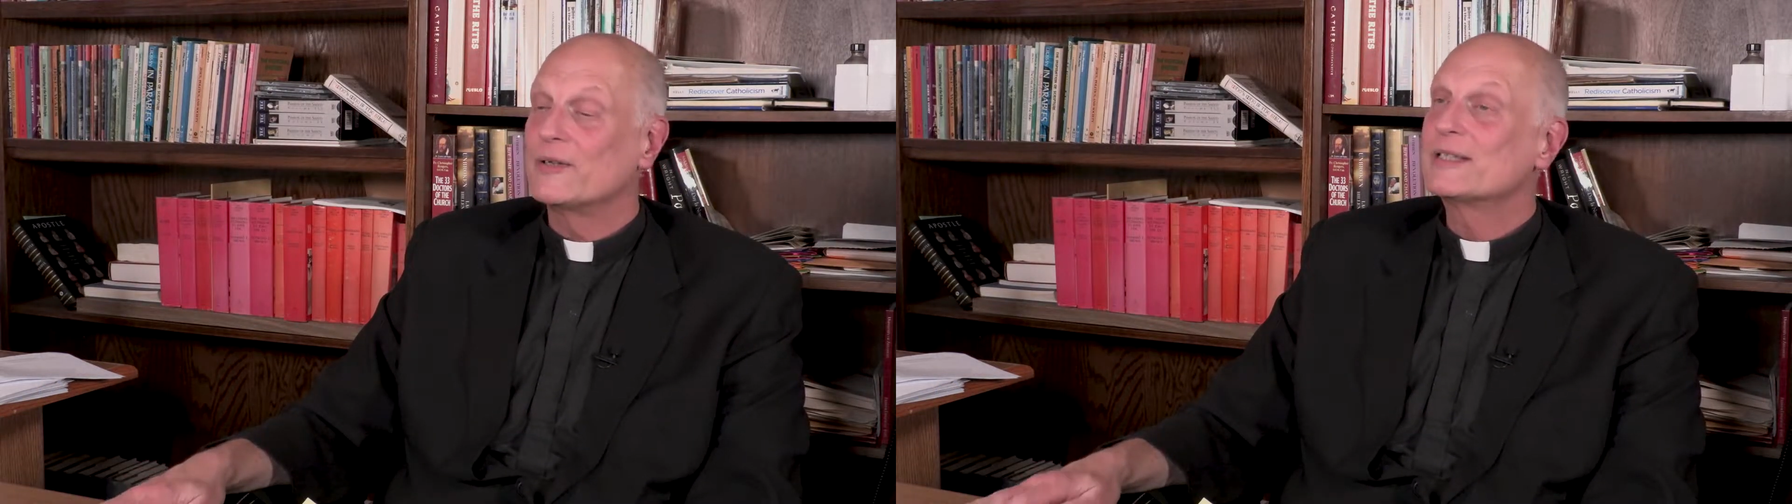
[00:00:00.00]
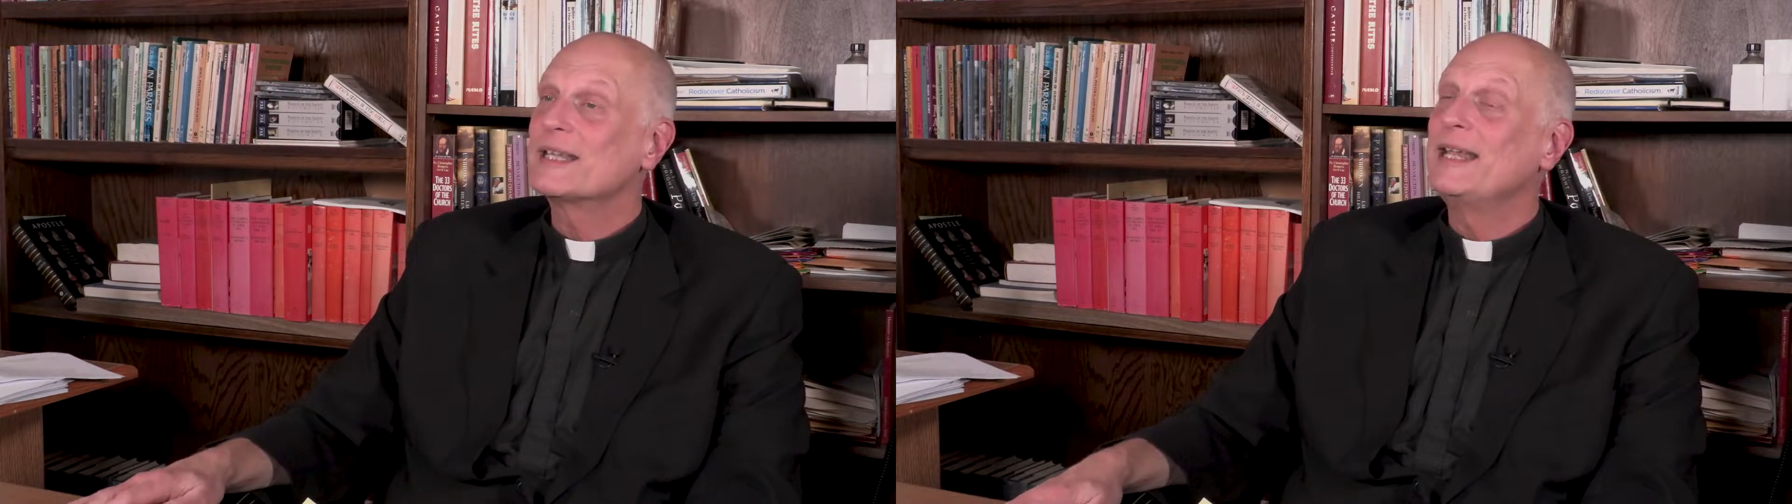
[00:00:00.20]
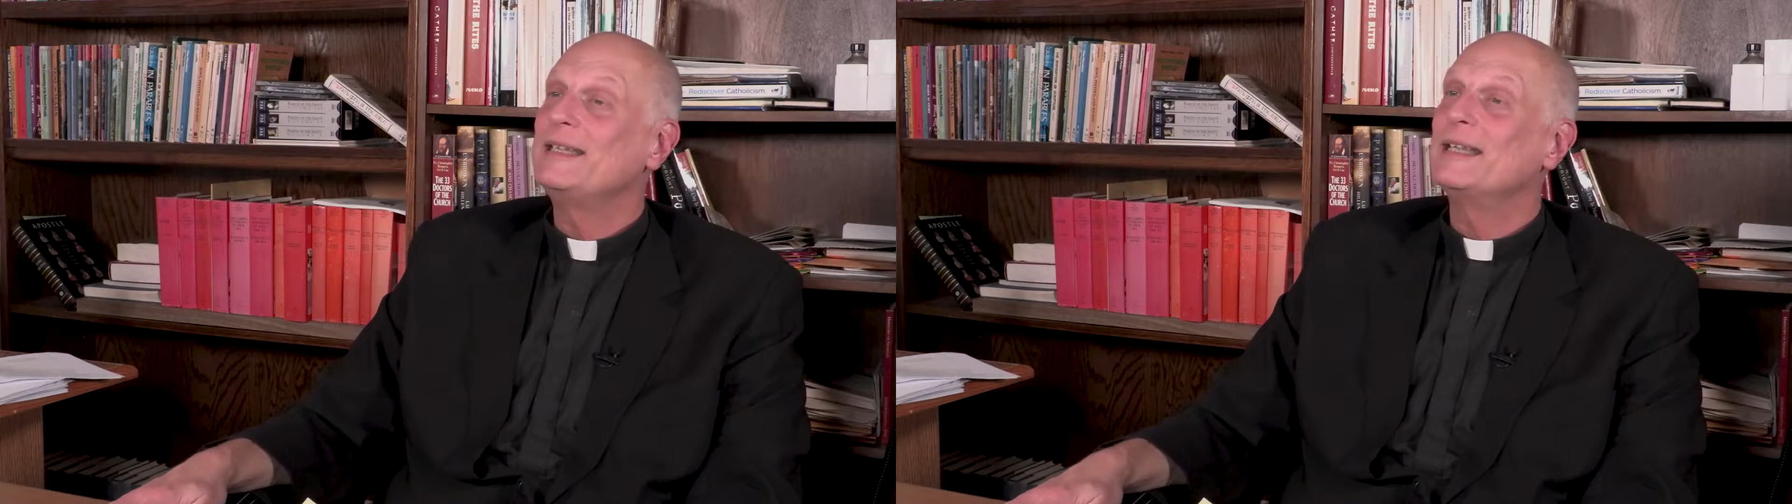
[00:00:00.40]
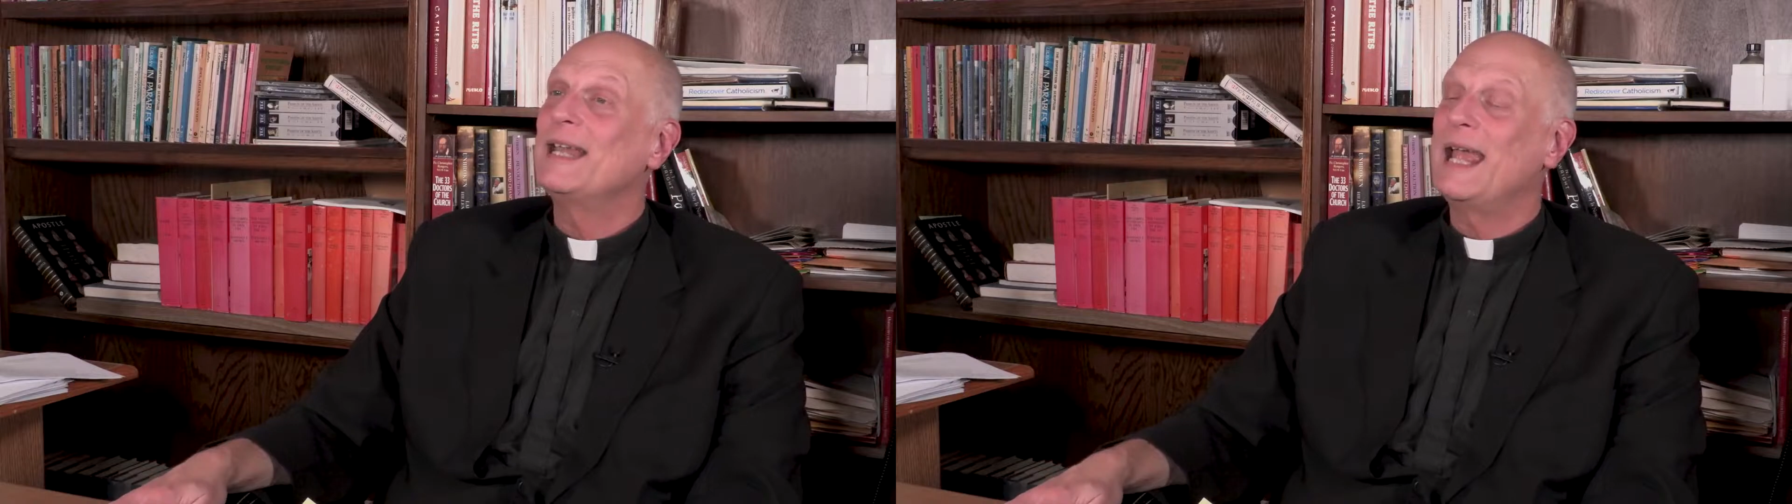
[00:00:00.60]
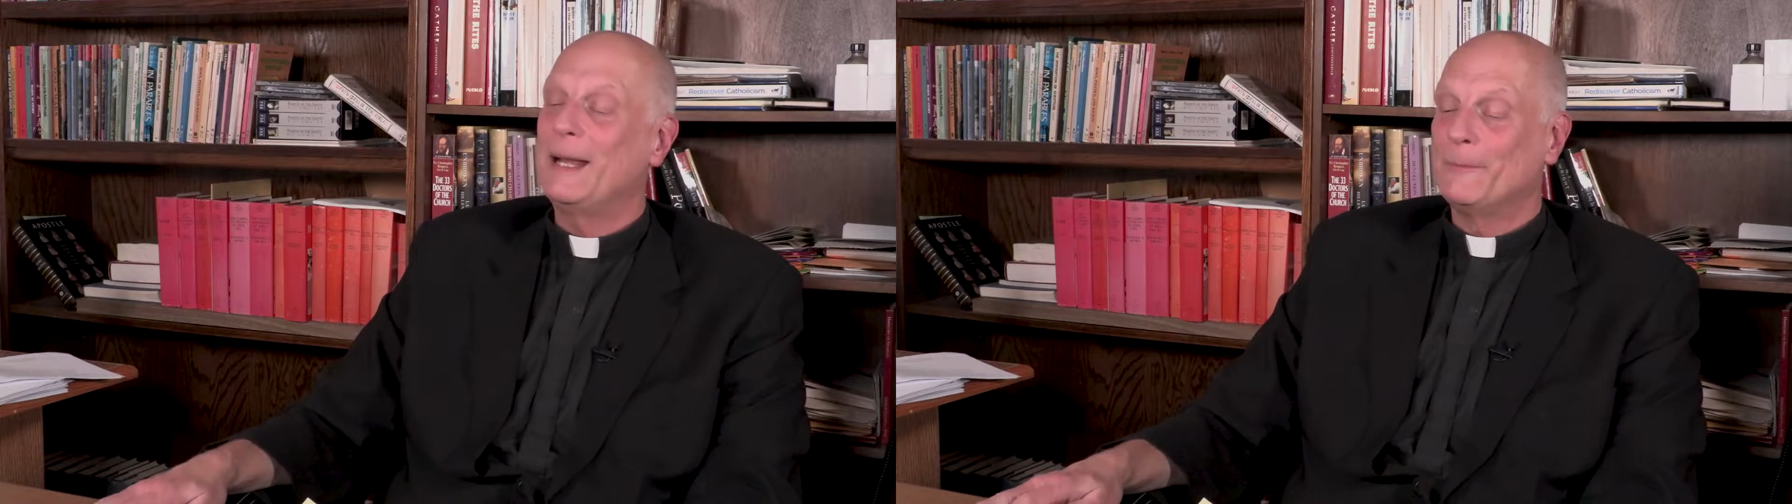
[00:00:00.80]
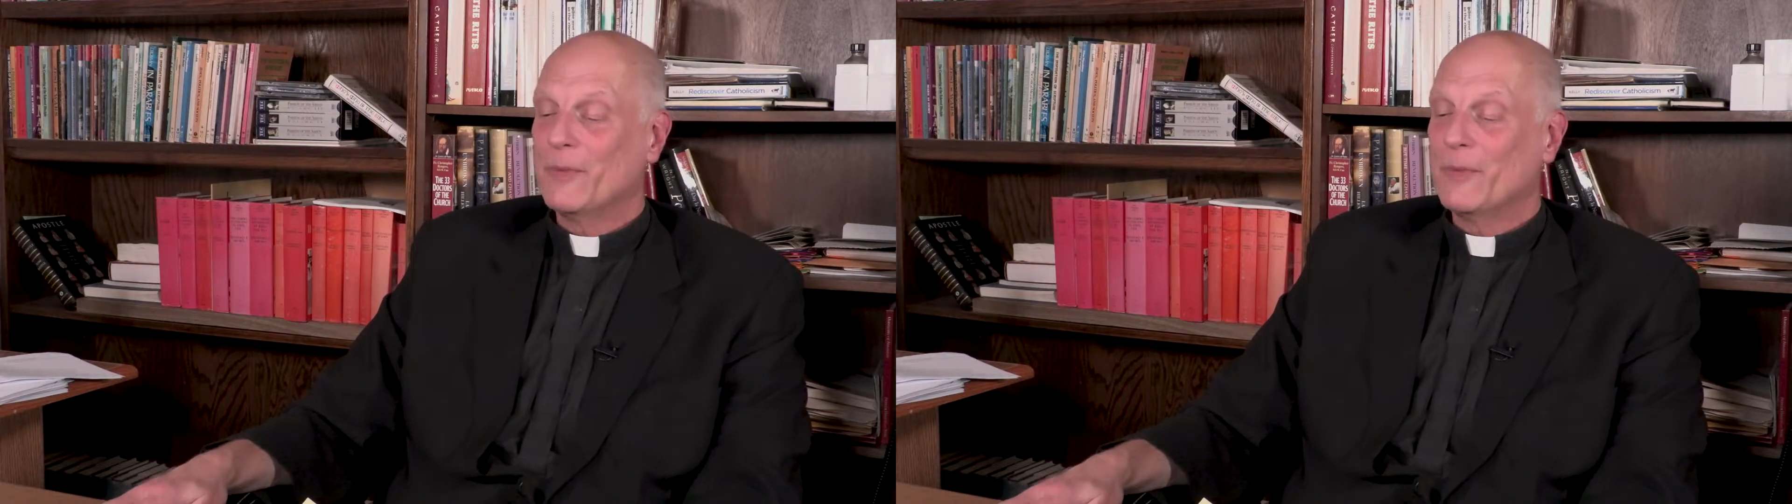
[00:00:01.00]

Our saint today